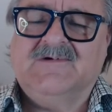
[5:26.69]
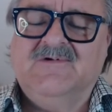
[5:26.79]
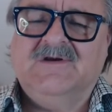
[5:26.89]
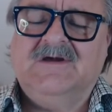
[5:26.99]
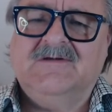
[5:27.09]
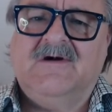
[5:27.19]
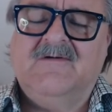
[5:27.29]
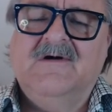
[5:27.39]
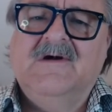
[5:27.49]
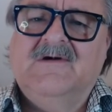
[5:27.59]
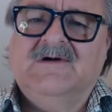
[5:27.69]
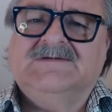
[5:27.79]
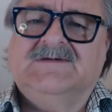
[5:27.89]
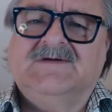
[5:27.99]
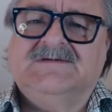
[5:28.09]
So who do you know
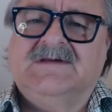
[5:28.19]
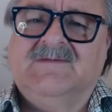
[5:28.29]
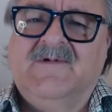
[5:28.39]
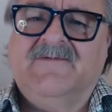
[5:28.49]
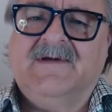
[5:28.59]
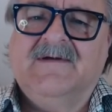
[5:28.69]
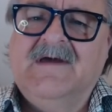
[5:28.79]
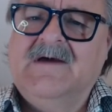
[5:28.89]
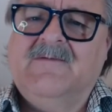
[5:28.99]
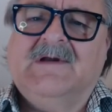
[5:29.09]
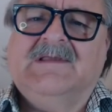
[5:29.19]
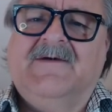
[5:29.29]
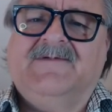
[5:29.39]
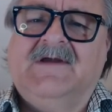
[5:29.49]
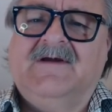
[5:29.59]
who's interested in moving? We'd
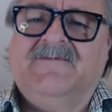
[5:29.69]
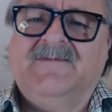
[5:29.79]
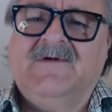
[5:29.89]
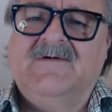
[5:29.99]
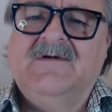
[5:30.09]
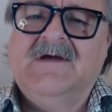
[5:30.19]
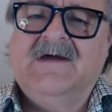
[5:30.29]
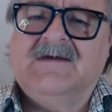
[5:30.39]
love to hear from you.